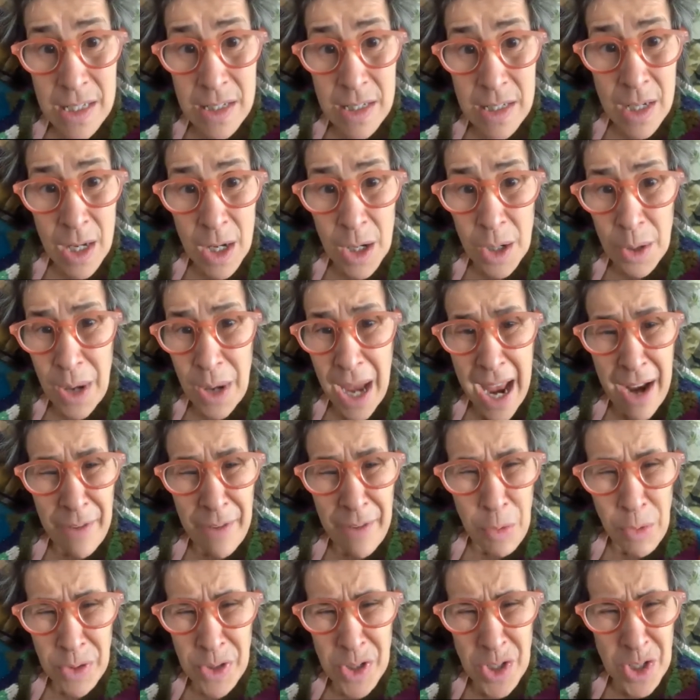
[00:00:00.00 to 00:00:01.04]
So
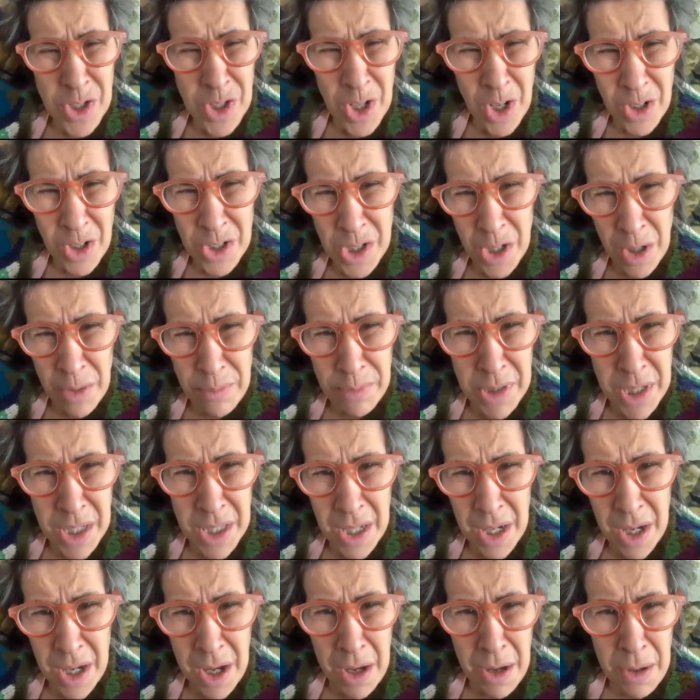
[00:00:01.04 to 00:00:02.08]
everyone sucks up to
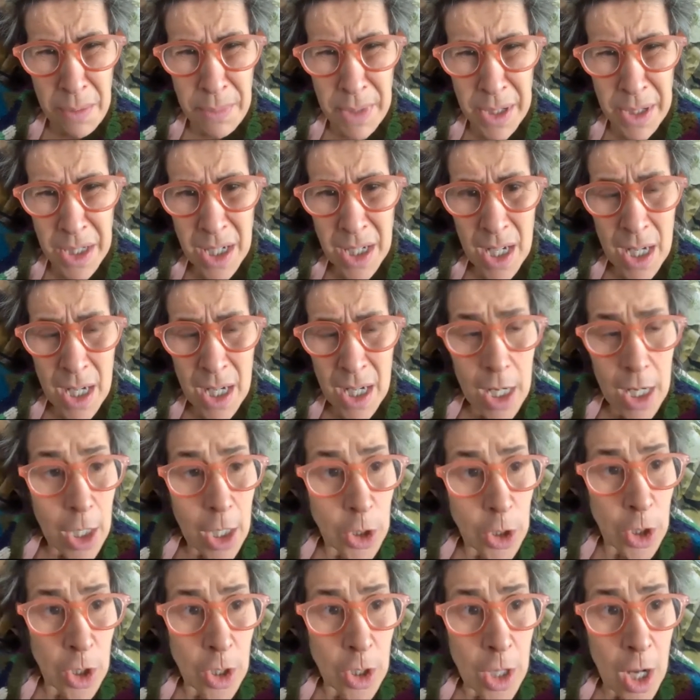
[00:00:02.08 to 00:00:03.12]
them. And
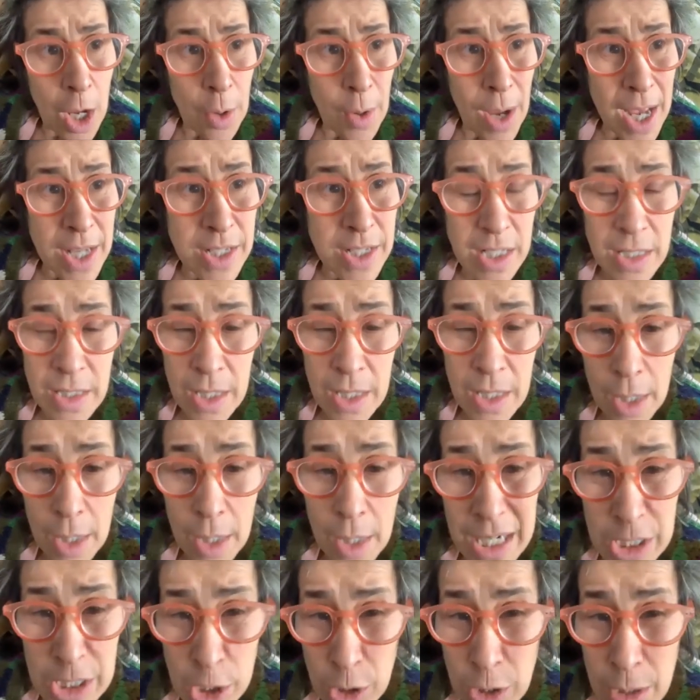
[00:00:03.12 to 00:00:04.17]
you know, as a
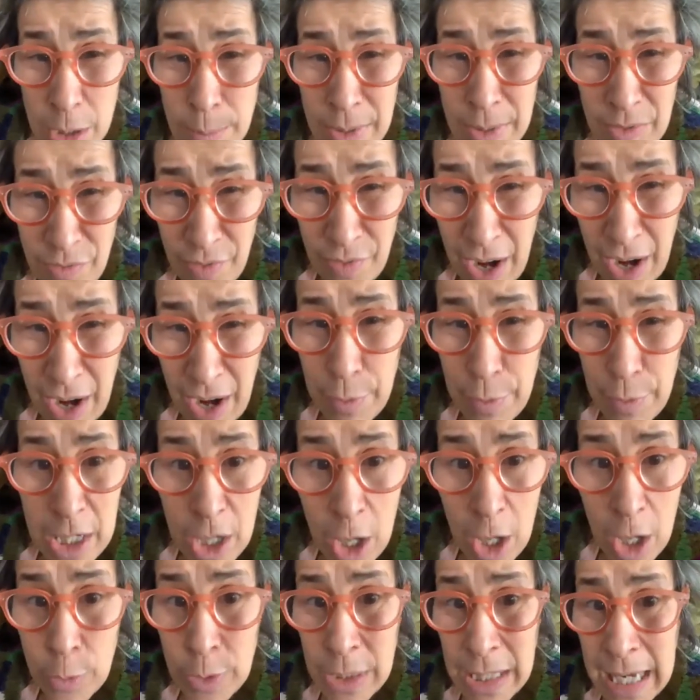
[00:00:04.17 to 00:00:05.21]
director, you can be very
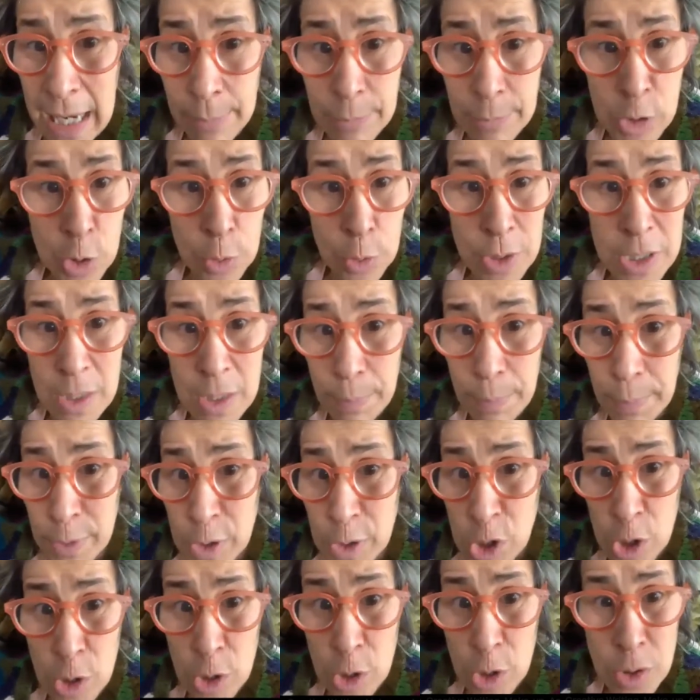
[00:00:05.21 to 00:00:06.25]
lonely. I'm sure as a
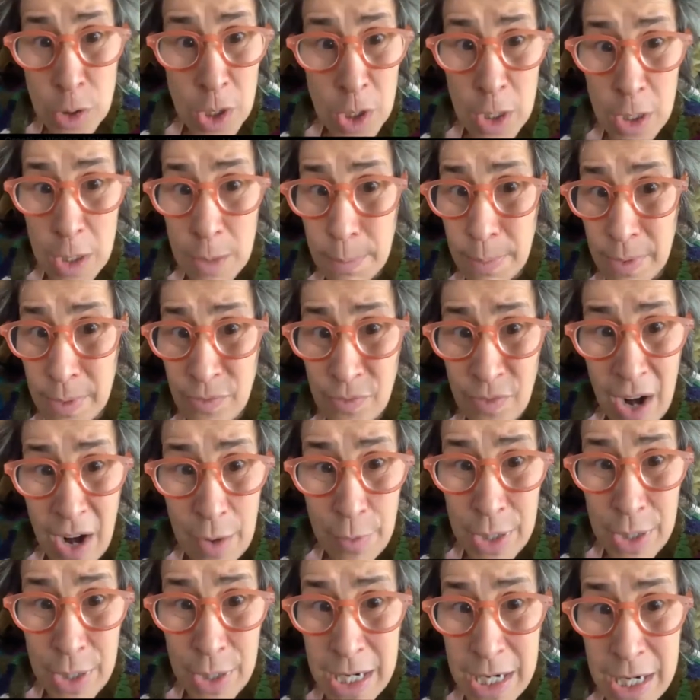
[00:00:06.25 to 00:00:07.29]
producer, you can be
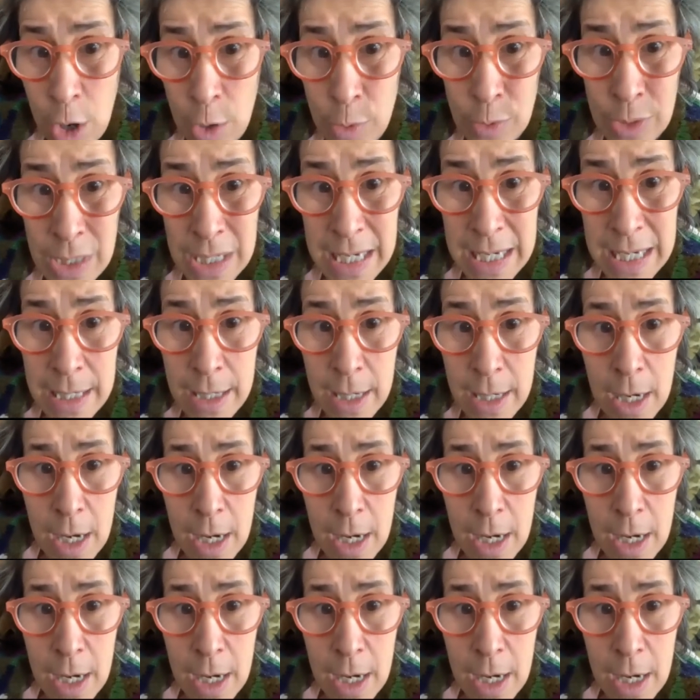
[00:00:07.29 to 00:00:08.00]
very lonely.